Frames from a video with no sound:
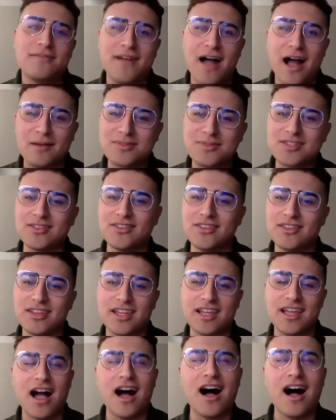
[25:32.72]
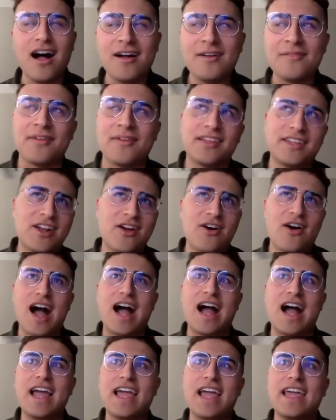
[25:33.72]
absolutely.
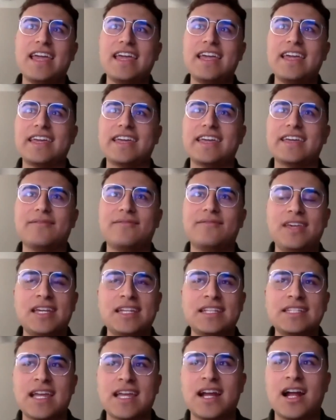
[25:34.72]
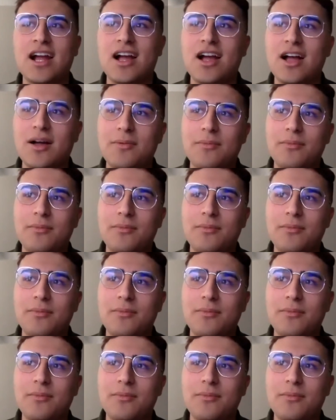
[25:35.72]
Me and Tara,